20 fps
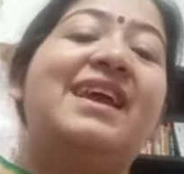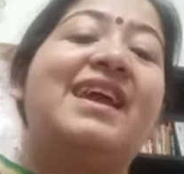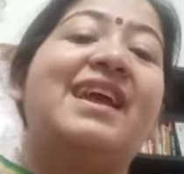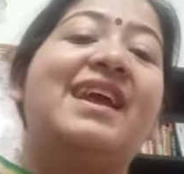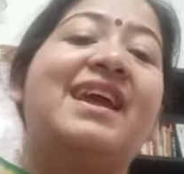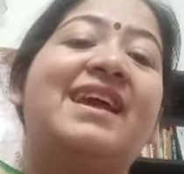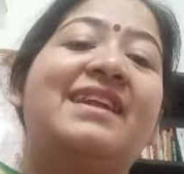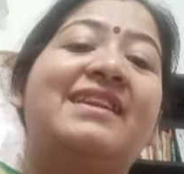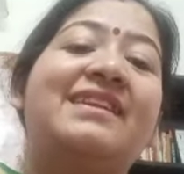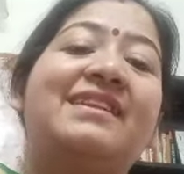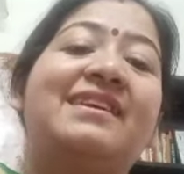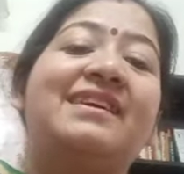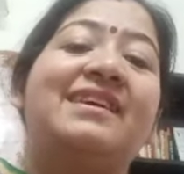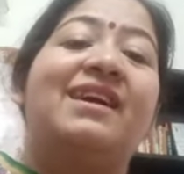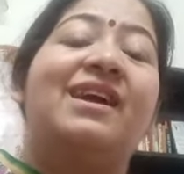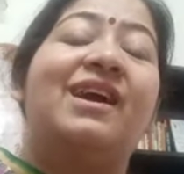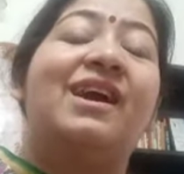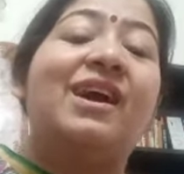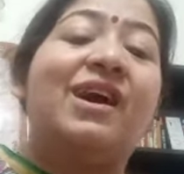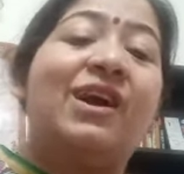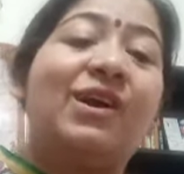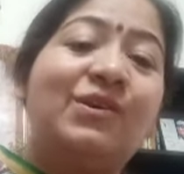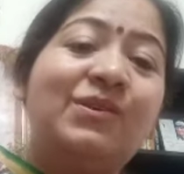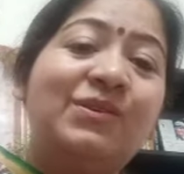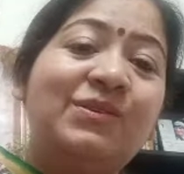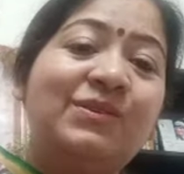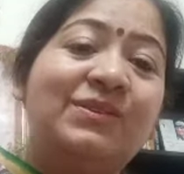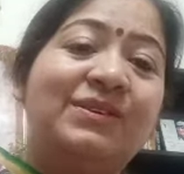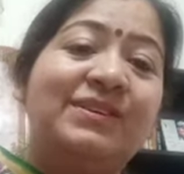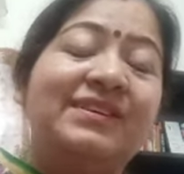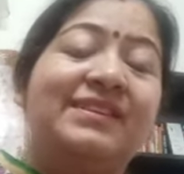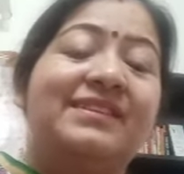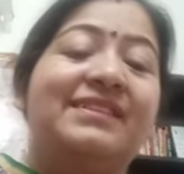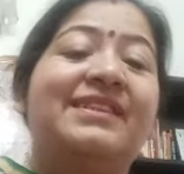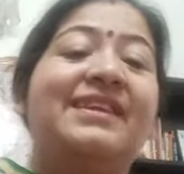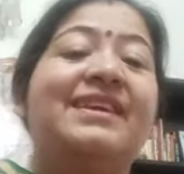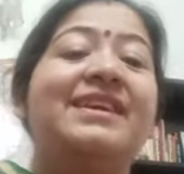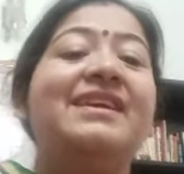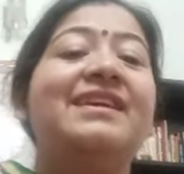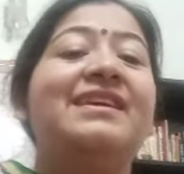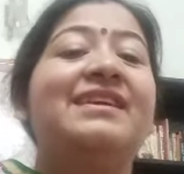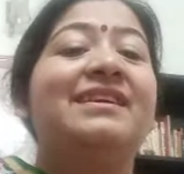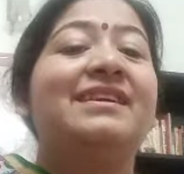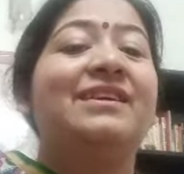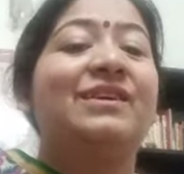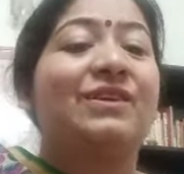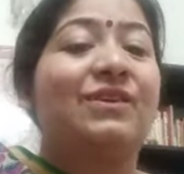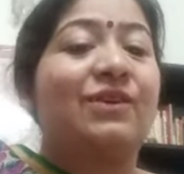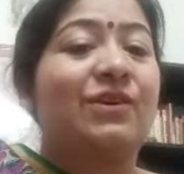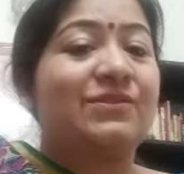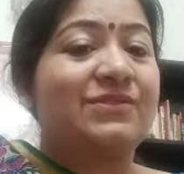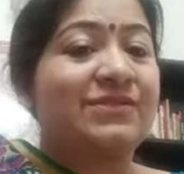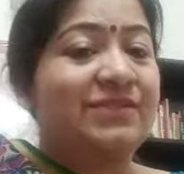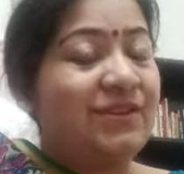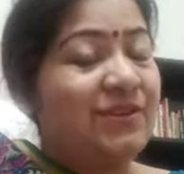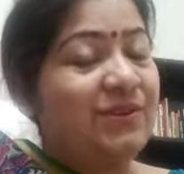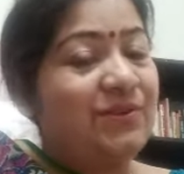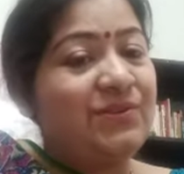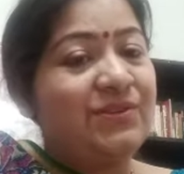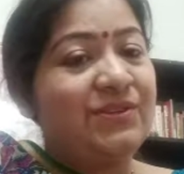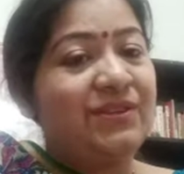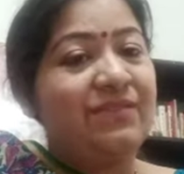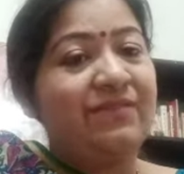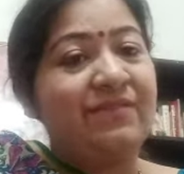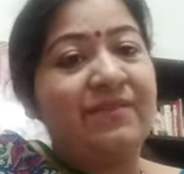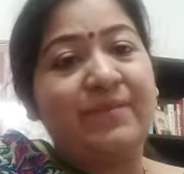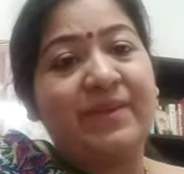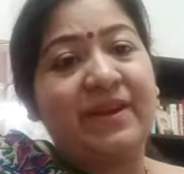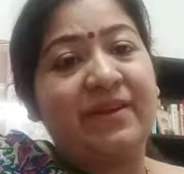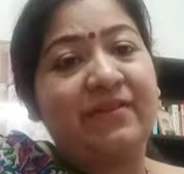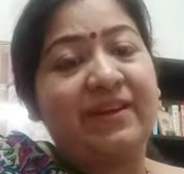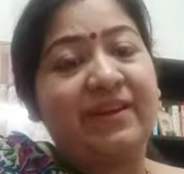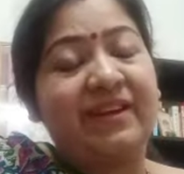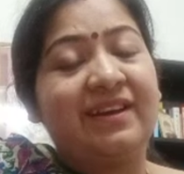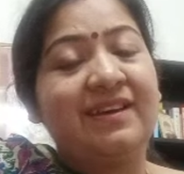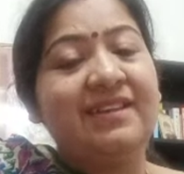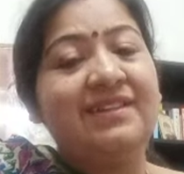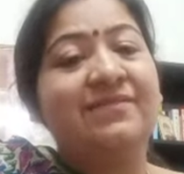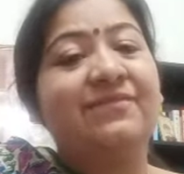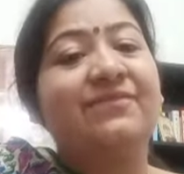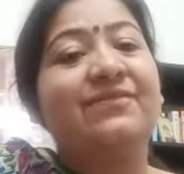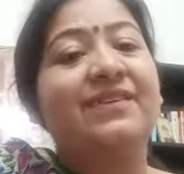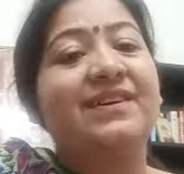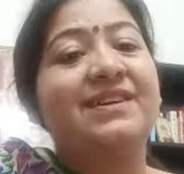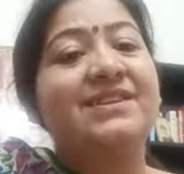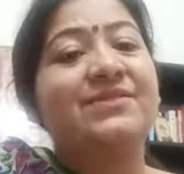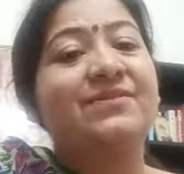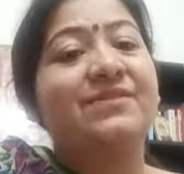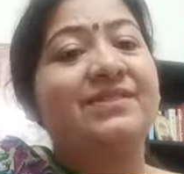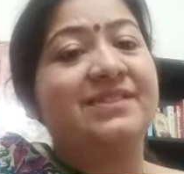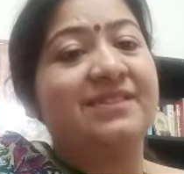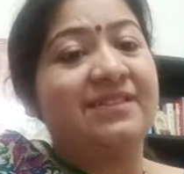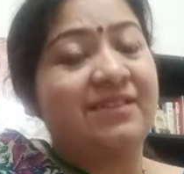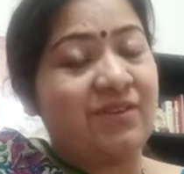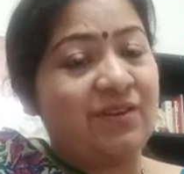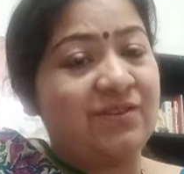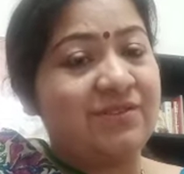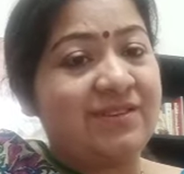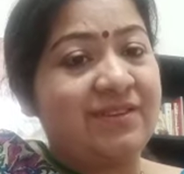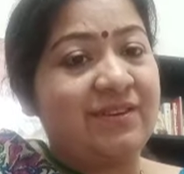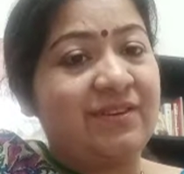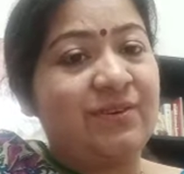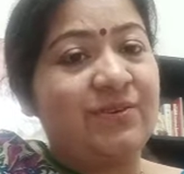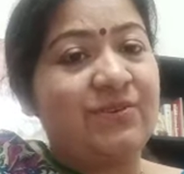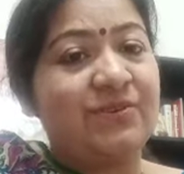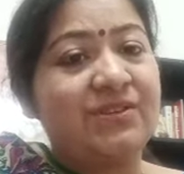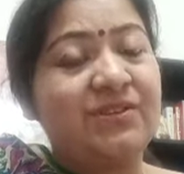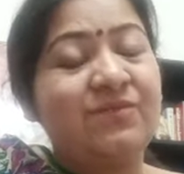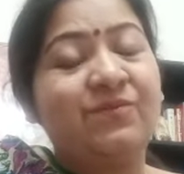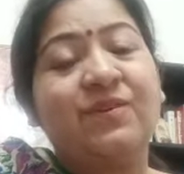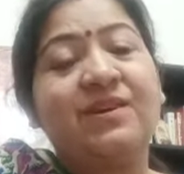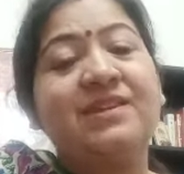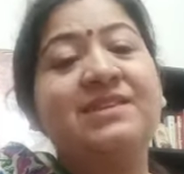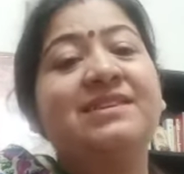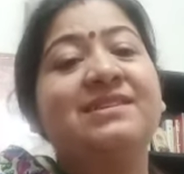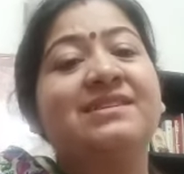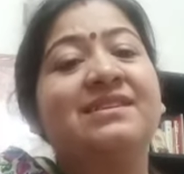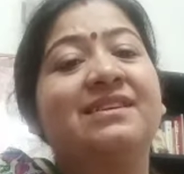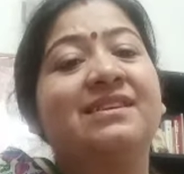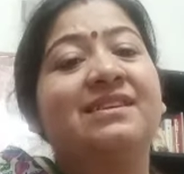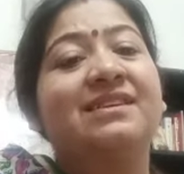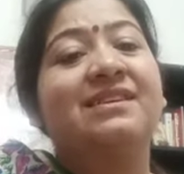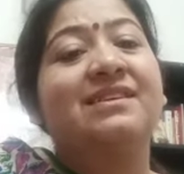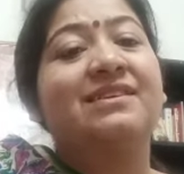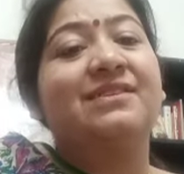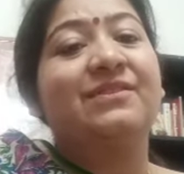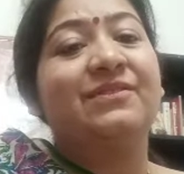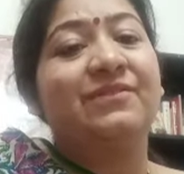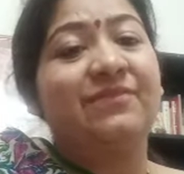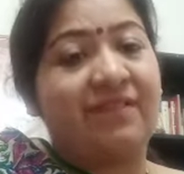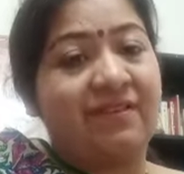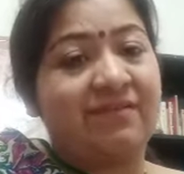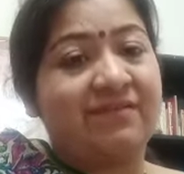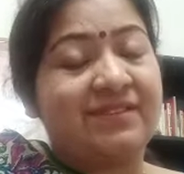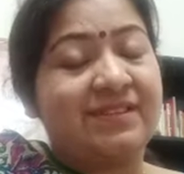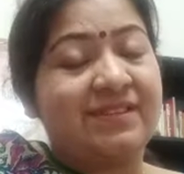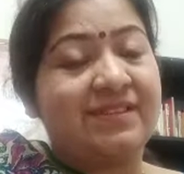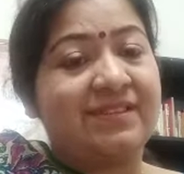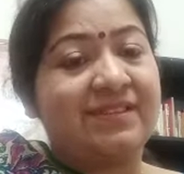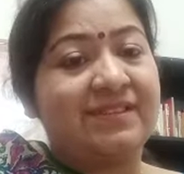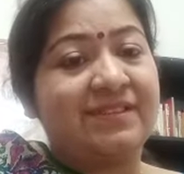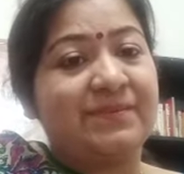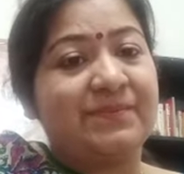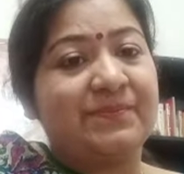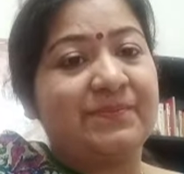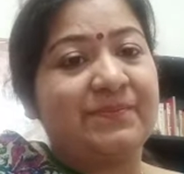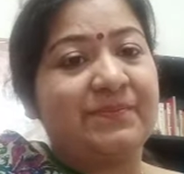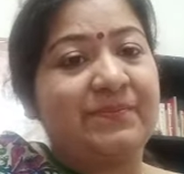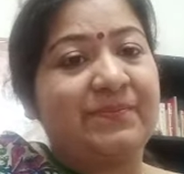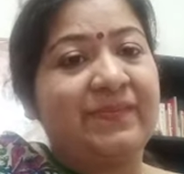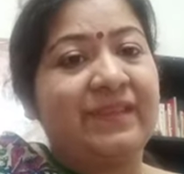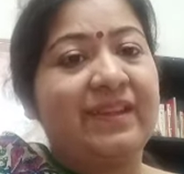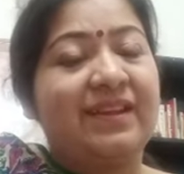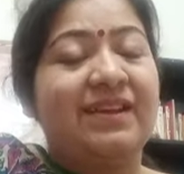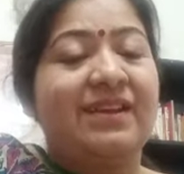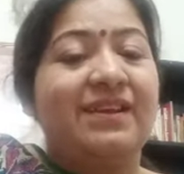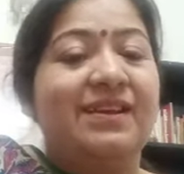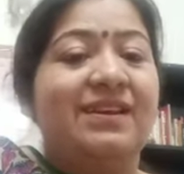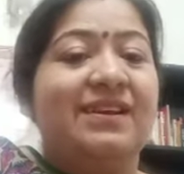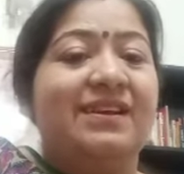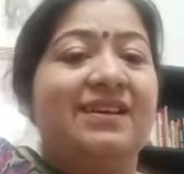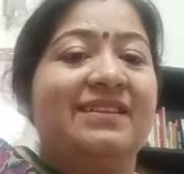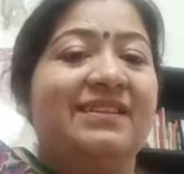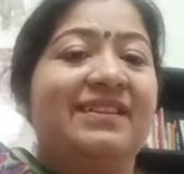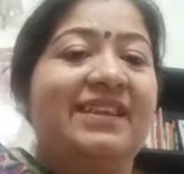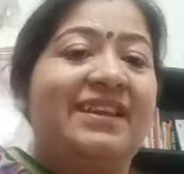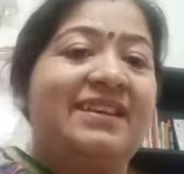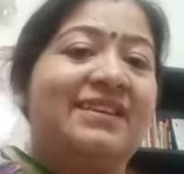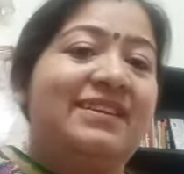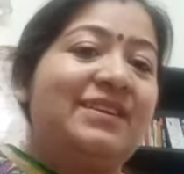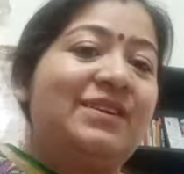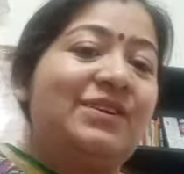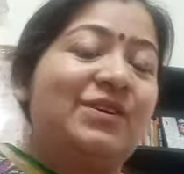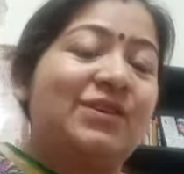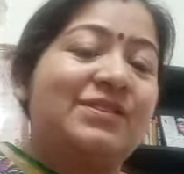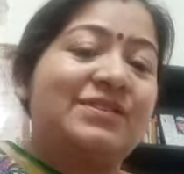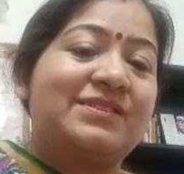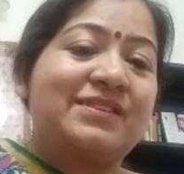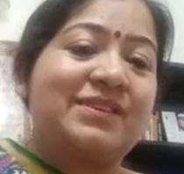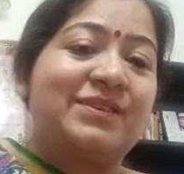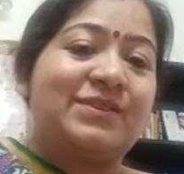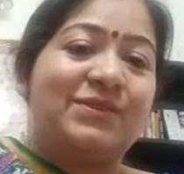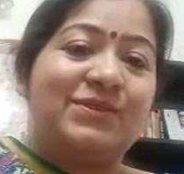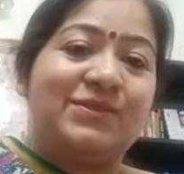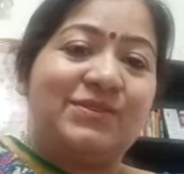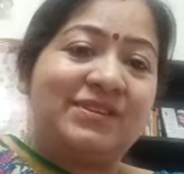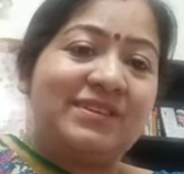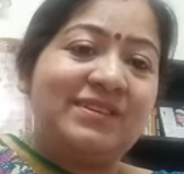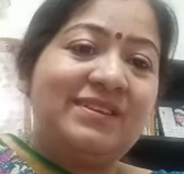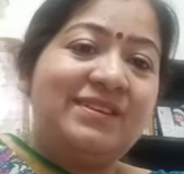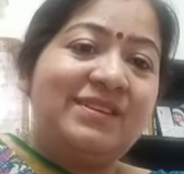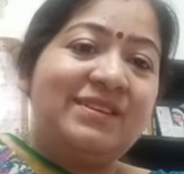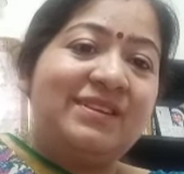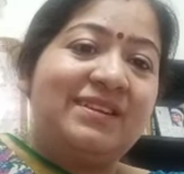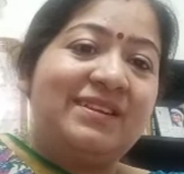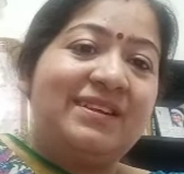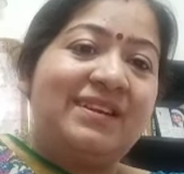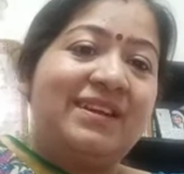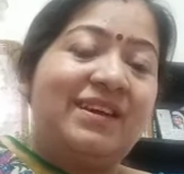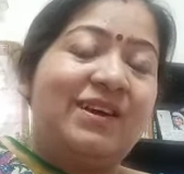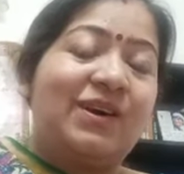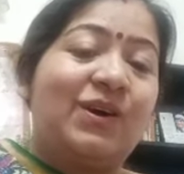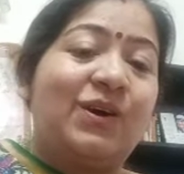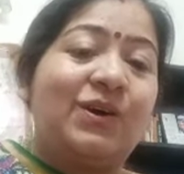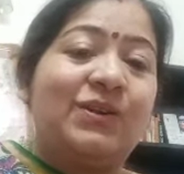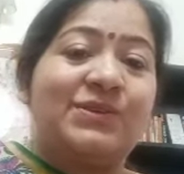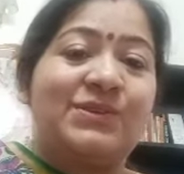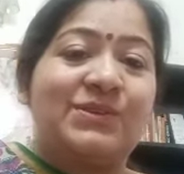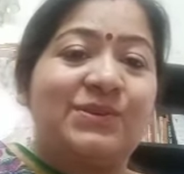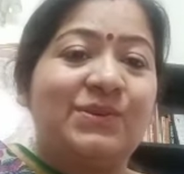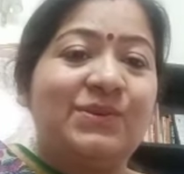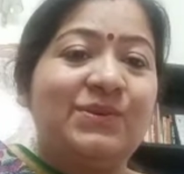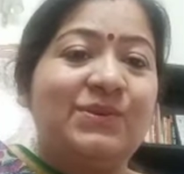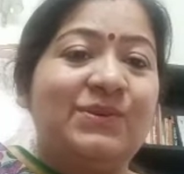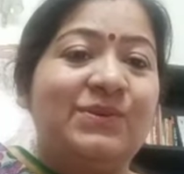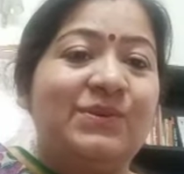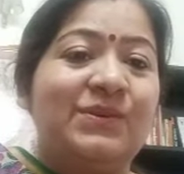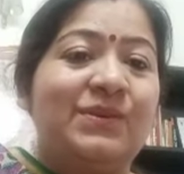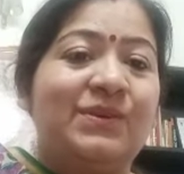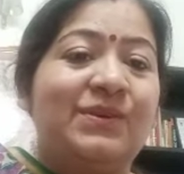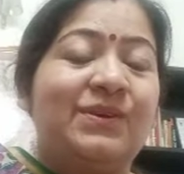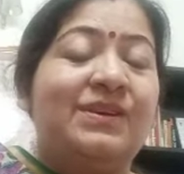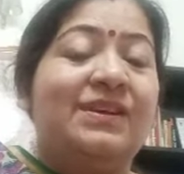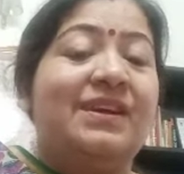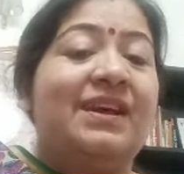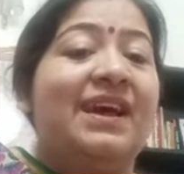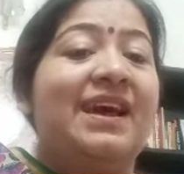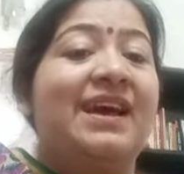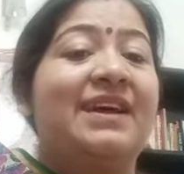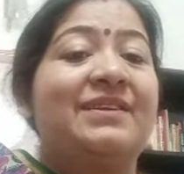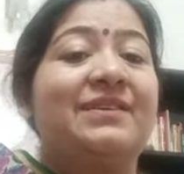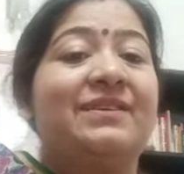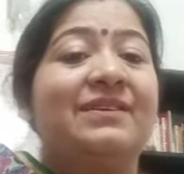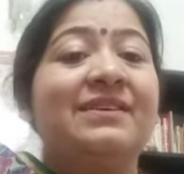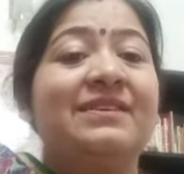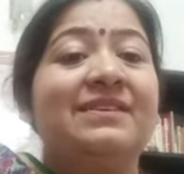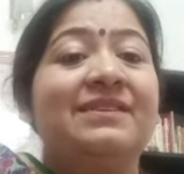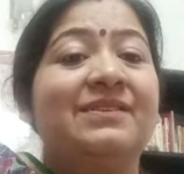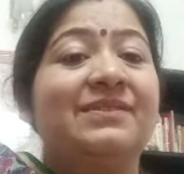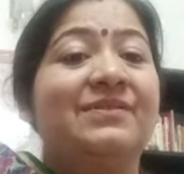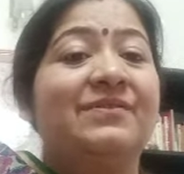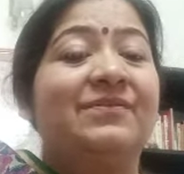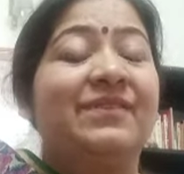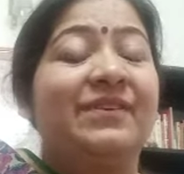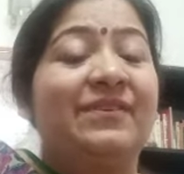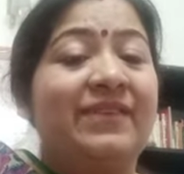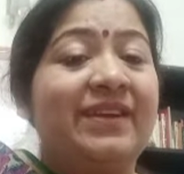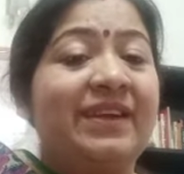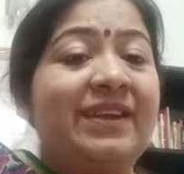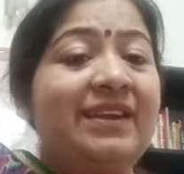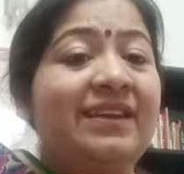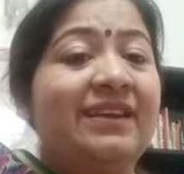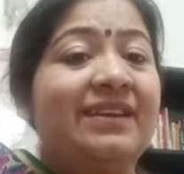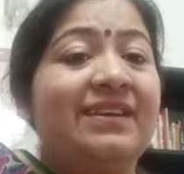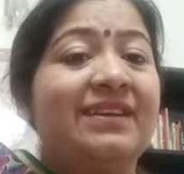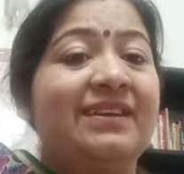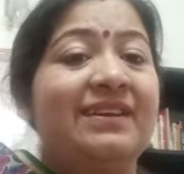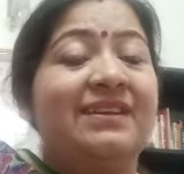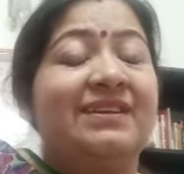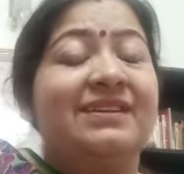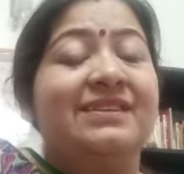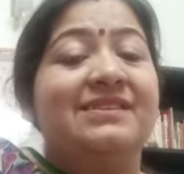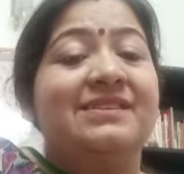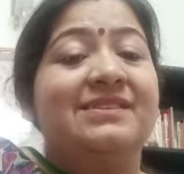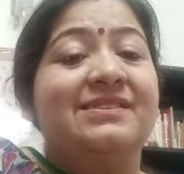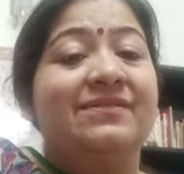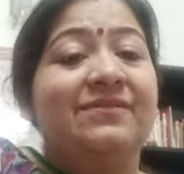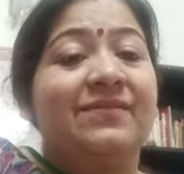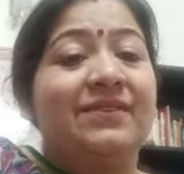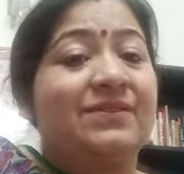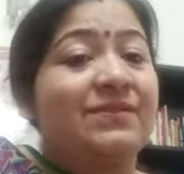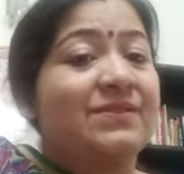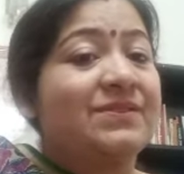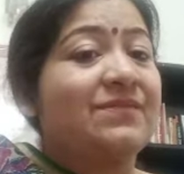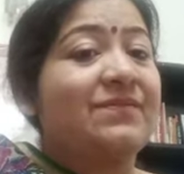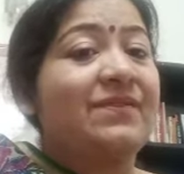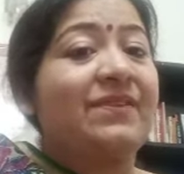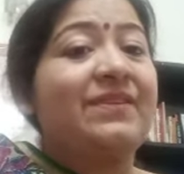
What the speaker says: and how the Constitution of America, the first written constitution, was drafted. The Indian Constitution also had it was a